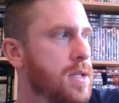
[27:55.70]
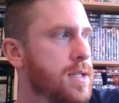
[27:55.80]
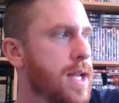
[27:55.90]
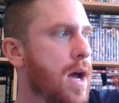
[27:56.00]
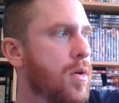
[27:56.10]

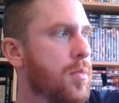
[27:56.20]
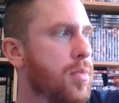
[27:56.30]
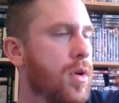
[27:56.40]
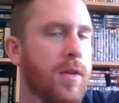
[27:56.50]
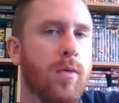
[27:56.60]
down a
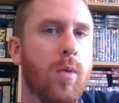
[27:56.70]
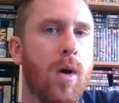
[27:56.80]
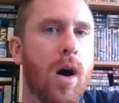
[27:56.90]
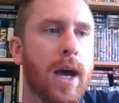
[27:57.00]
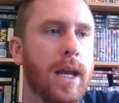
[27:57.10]
bottle of
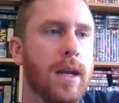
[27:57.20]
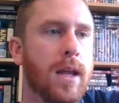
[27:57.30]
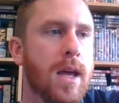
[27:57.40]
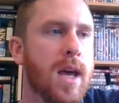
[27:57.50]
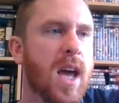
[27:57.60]
wine
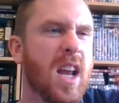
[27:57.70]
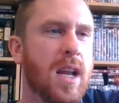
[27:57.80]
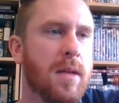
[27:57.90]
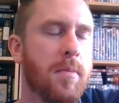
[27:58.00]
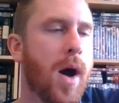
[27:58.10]

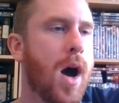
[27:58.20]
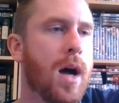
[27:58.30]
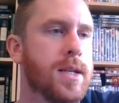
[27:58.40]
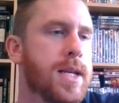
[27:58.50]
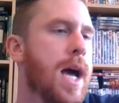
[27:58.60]
and
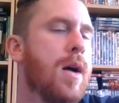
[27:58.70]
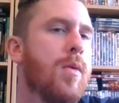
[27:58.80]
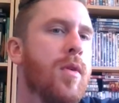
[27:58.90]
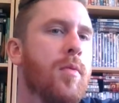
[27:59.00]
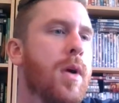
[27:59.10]
pass
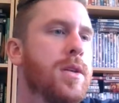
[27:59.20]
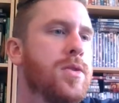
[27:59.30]
out with my